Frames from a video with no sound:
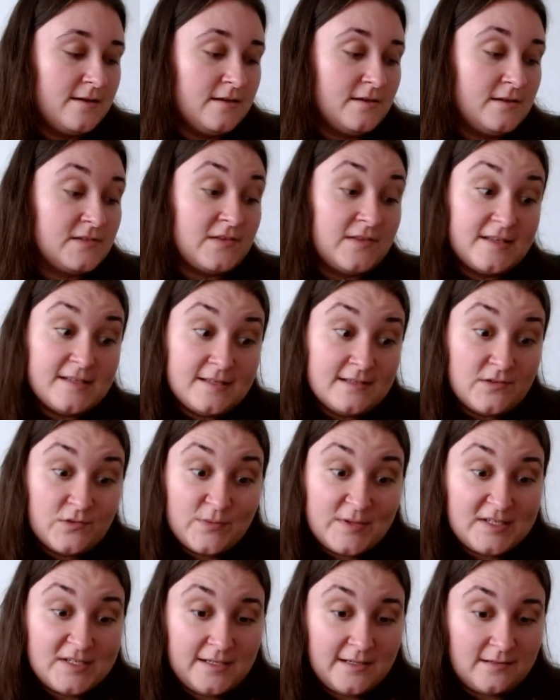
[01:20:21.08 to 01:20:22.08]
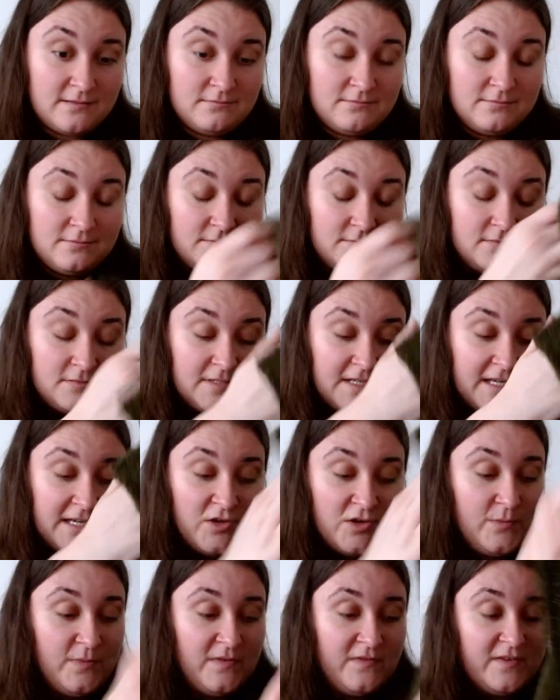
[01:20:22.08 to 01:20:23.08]
So this is almost done. It
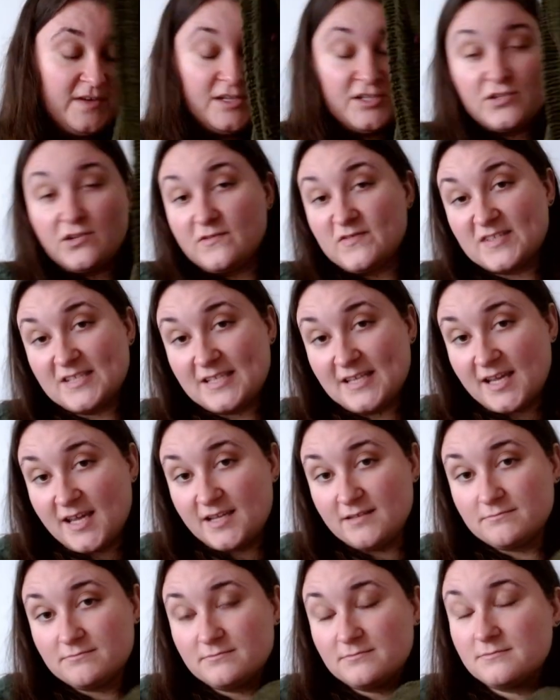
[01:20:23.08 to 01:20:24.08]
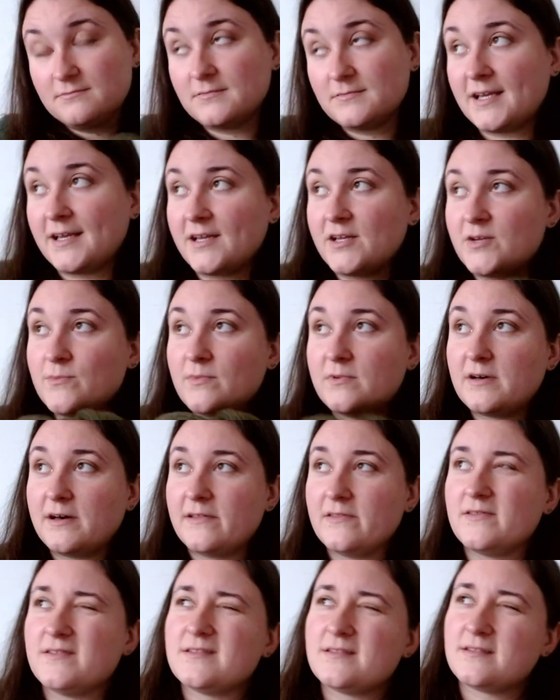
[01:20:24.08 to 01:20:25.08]
could be finished off today,
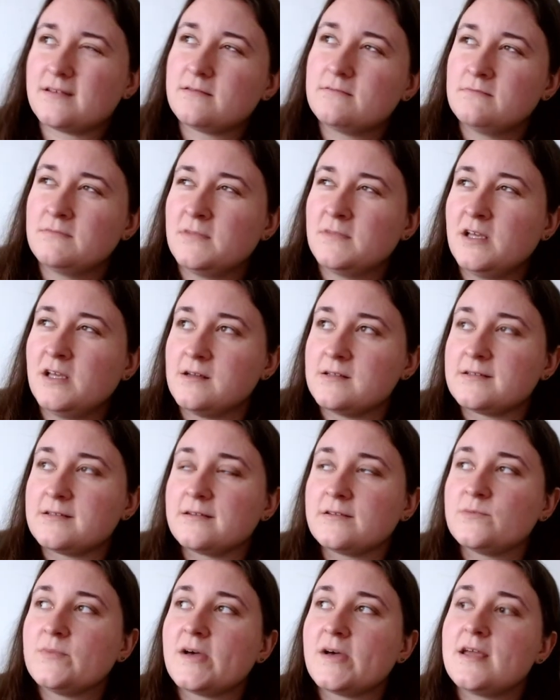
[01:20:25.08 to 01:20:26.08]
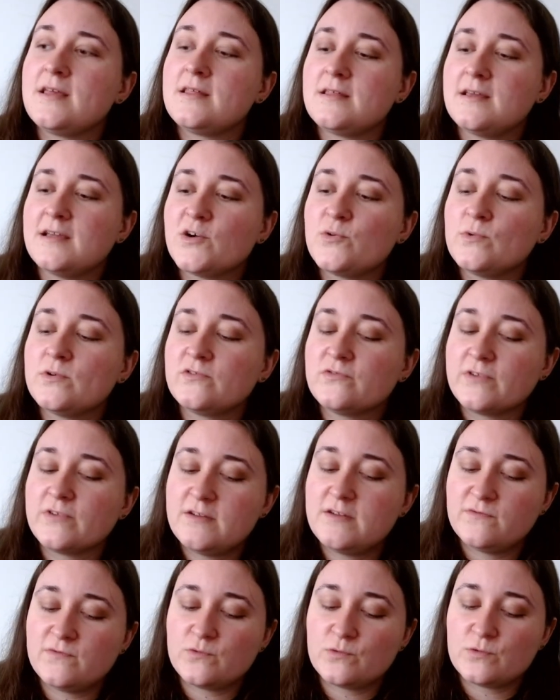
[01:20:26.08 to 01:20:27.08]
other than the cutting. But I think I will
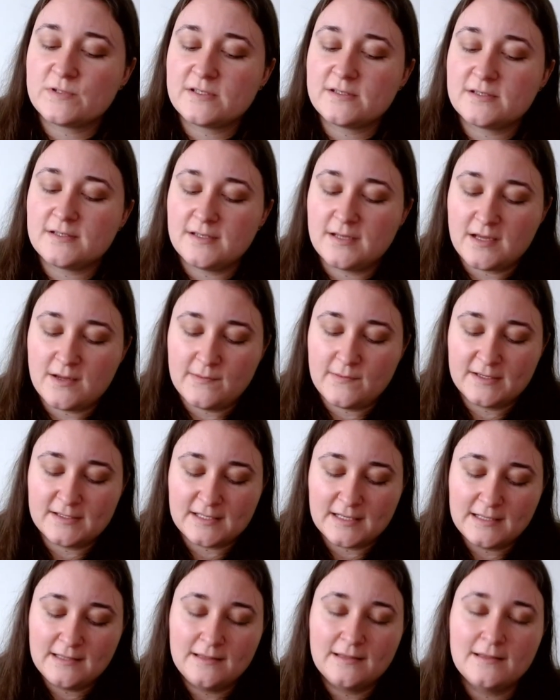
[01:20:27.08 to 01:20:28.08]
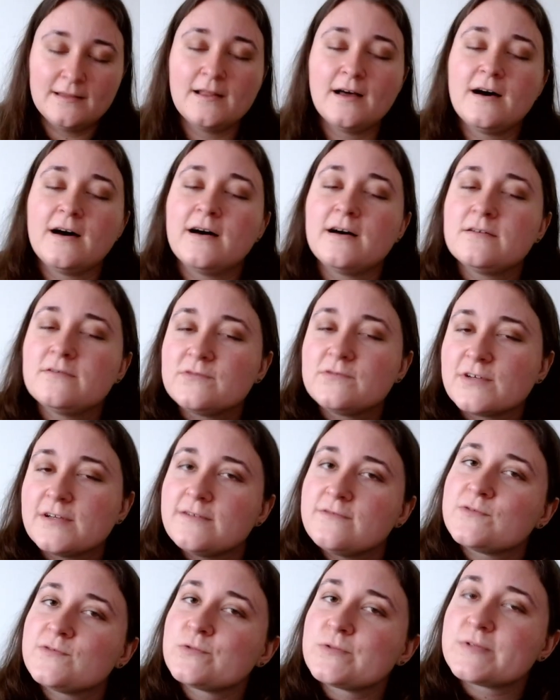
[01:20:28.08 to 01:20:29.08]
reinforce it today because I love
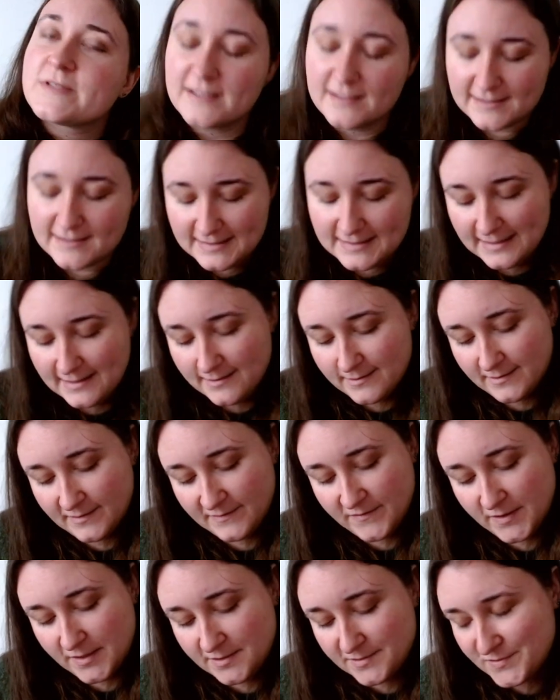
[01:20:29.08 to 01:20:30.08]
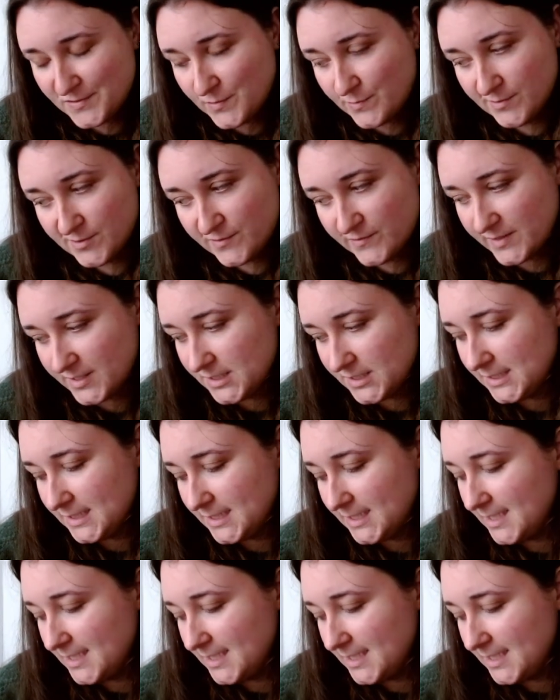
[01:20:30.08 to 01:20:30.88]
reinforcing a steek. I find it so much fun.